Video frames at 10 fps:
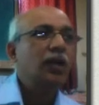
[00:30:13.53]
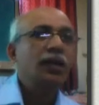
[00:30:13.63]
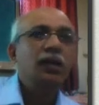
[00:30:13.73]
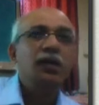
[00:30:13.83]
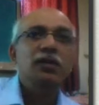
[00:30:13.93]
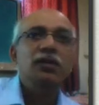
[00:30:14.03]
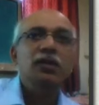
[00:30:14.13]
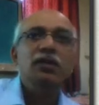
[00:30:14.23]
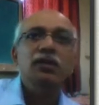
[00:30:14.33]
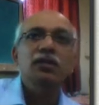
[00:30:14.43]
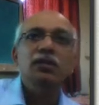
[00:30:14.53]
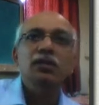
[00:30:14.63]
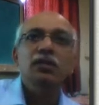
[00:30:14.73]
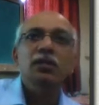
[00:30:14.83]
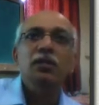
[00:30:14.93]
architecture is
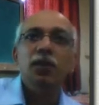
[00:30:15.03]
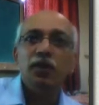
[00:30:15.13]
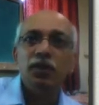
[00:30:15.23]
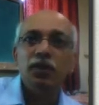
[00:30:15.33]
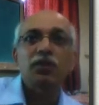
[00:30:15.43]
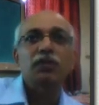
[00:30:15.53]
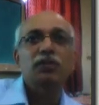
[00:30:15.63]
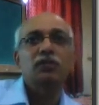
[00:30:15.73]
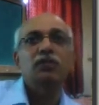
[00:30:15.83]
important to us,